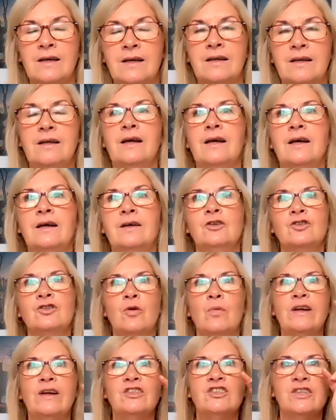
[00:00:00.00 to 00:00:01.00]
Yeah, good
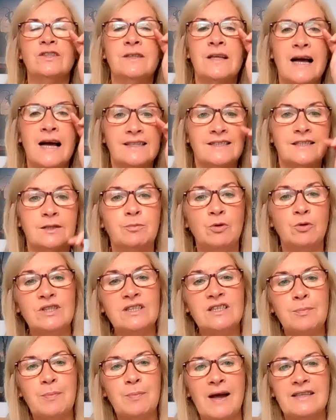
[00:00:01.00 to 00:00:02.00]
question. I suppose
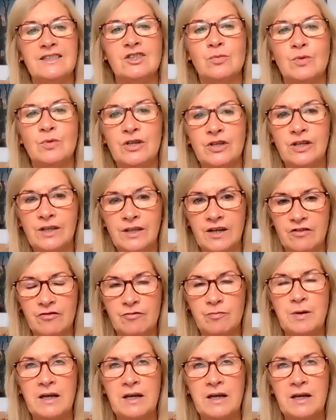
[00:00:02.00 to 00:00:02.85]
it depends where you live,